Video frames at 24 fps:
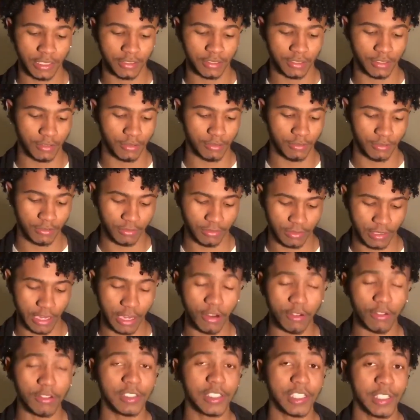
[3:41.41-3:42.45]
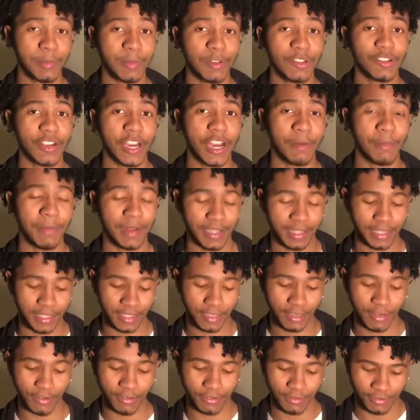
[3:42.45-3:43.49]
So y'all gonna see me dry my hair,
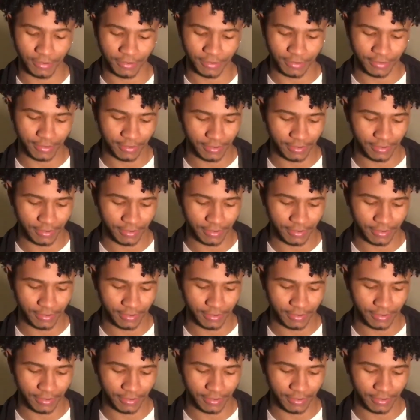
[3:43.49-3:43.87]
hold on.